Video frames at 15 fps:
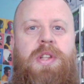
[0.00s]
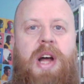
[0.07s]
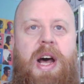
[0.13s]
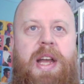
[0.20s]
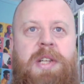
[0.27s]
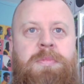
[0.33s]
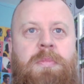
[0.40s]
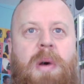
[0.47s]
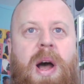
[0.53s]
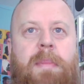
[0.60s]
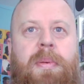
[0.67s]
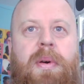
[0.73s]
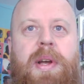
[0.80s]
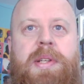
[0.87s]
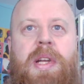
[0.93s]
That is my
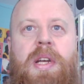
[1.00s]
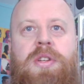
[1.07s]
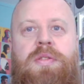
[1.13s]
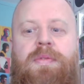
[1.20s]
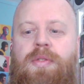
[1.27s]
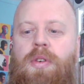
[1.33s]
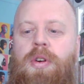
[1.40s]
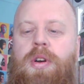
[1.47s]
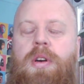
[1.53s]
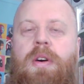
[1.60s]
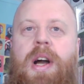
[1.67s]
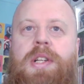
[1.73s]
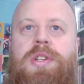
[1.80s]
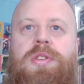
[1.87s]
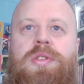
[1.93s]
PlayStation 4
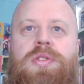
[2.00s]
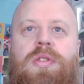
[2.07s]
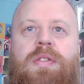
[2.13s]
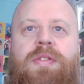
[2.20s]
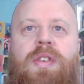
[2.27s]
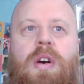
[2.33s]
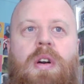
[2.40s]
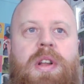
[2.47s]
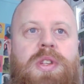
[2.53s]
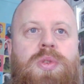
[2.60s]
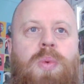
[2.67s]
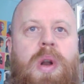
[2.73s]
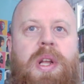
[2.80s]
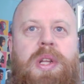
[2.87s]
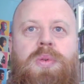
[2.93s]
collection so far in
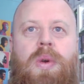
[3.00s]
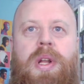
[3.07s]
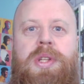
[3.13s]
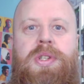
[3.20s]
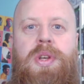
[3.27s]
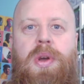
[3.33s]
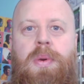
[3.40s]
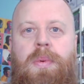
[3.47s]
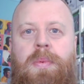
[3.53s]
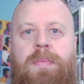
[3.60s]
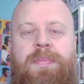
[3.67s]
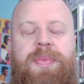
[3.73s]
2022.